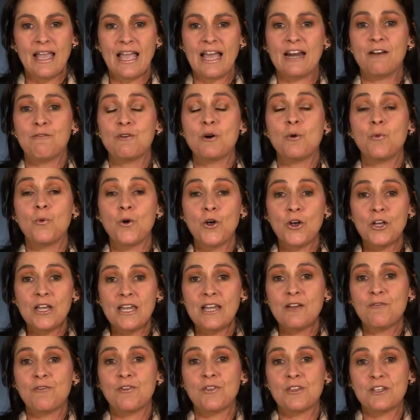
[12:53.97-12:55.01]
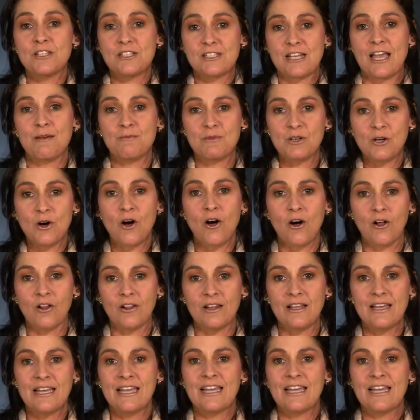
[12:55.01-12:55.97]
And if we're working for the same goal,